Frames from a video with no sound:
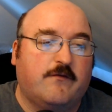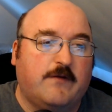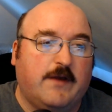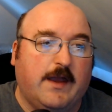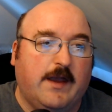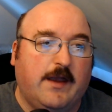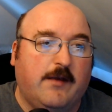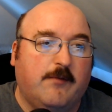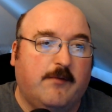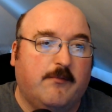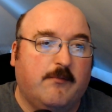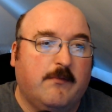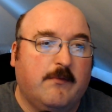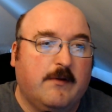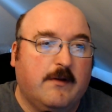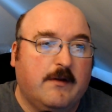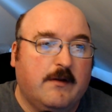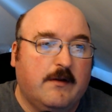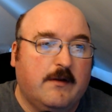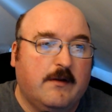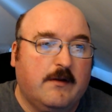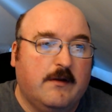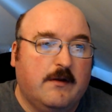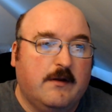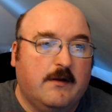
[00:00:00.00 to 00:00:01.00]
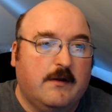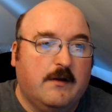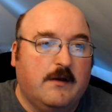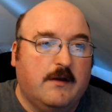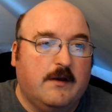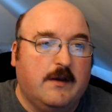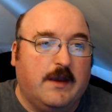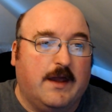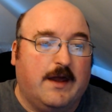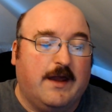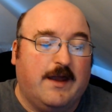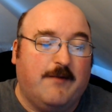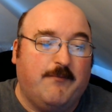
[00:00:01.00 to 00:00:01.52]
game.
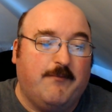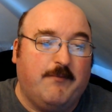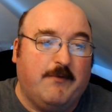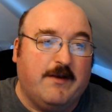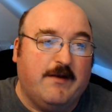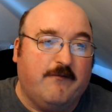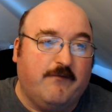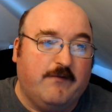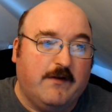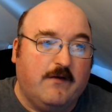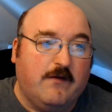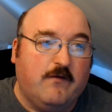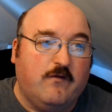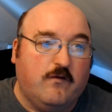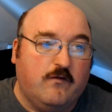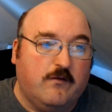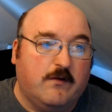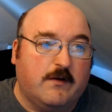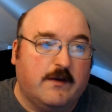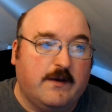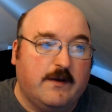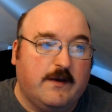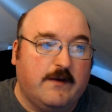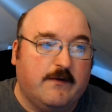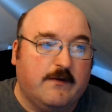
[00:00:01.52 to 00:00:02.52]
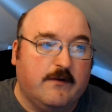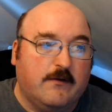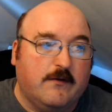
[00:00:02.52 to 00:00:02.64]
Yeah, I happen to have that digitally.